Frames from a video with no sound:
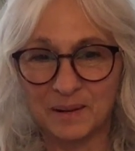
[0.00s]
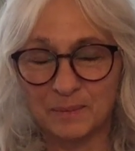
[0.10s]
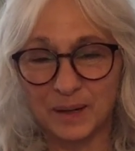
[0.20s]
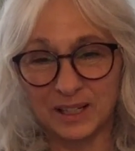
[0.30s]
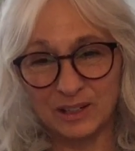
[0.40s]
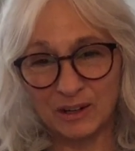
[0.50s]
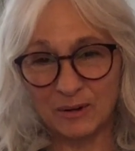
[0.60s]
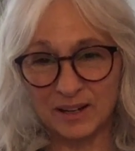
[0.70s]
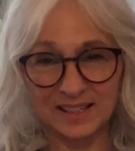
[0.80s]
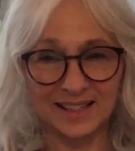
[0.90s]
but
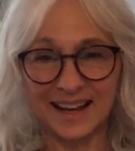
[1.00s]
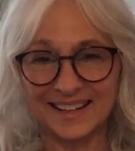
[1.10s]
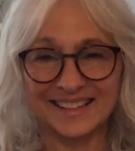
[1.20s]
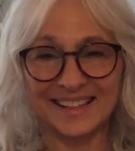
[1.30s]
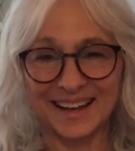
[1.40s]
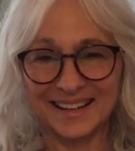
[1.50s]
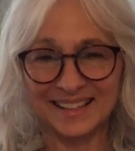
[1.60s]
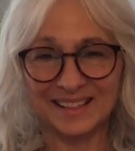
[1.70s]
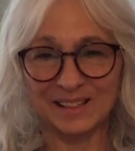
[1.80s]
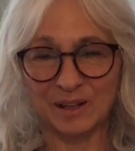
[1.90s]
it's not a
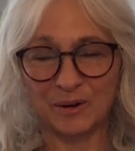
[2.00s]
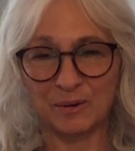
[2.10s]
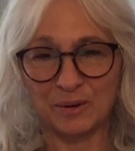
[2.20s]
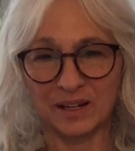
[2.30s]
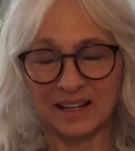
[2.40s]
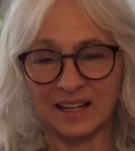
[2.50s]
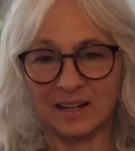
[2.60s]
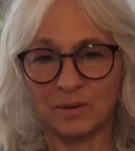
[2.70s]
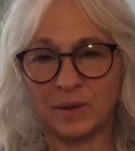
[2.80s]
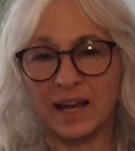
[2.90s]
science, so
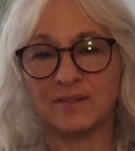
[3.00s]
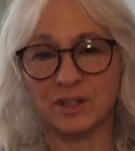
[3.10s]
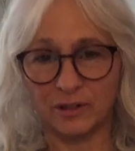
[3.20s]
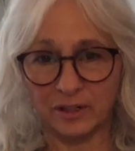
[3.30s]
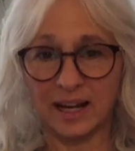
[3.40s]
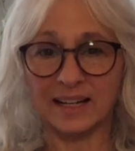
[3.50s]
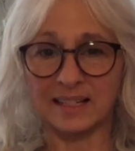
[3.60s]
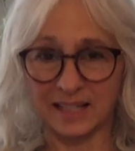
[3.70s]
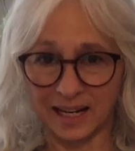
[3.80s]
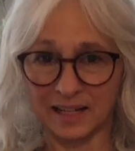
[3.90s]
we have to learn how to
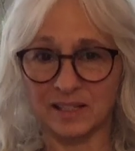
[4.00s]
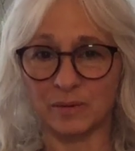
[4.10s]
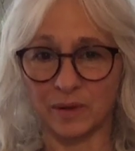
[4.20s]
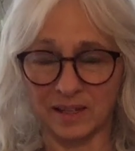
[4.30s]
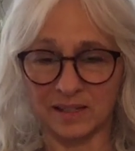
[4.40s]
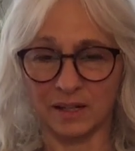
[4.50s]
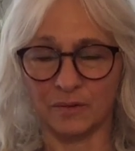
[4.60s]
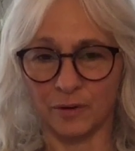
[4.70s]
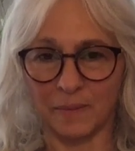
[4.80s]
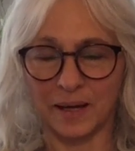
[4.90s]
dance with this
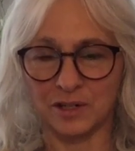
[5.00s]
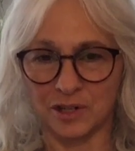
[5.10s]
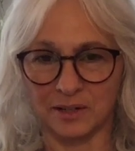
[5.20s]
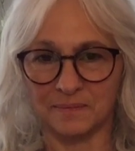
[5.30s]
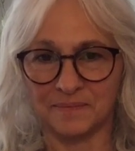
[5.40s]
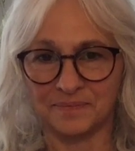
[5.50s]
information.